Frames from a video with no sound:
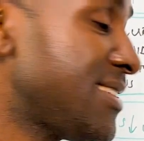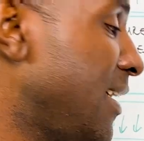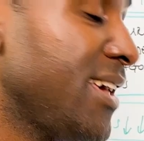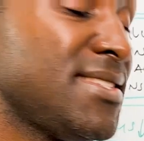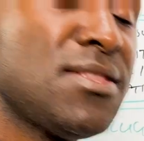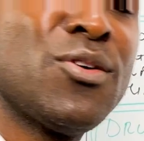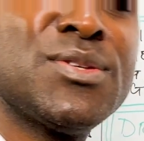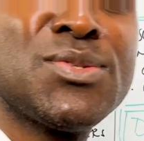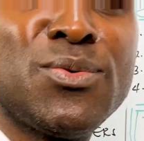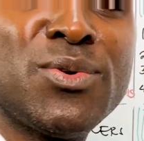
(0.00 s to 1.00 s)
as
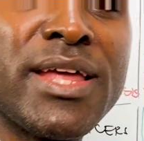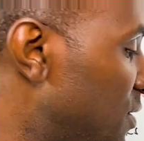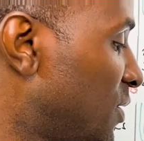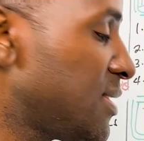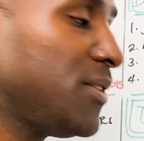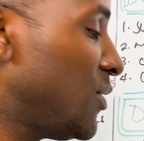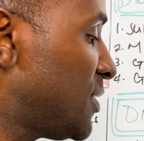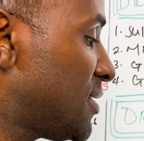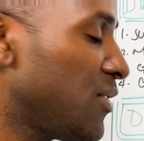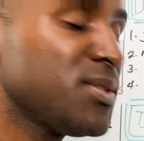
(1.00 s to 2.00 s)
those who
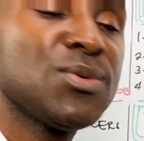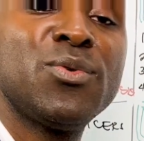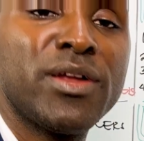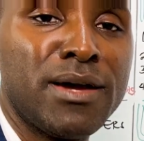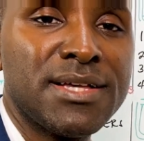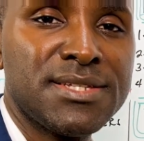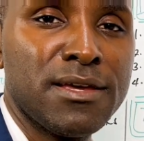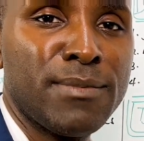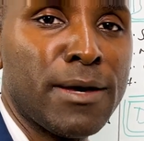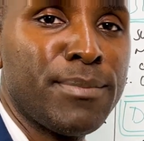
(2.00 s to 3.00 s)
got a gastric
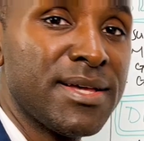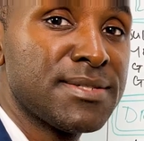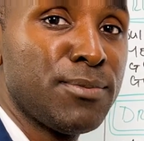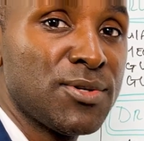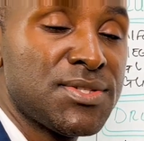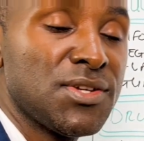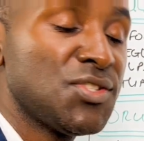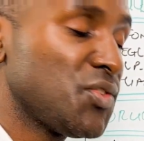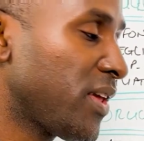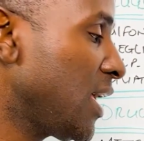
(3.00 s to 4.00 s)
bypass post
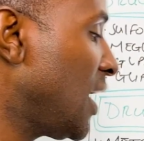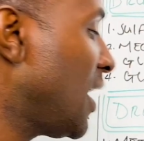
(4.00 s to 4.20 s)
surgery,